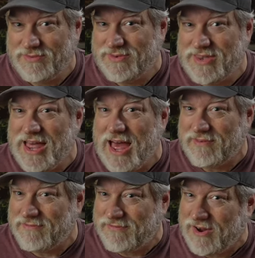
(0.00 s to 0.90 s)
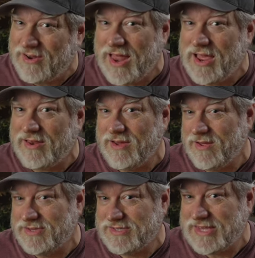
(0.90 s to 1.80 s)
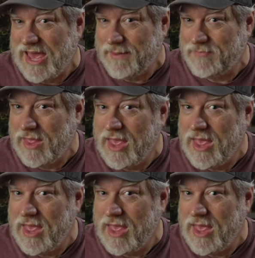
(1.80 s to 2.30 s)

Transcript: not very likely on set.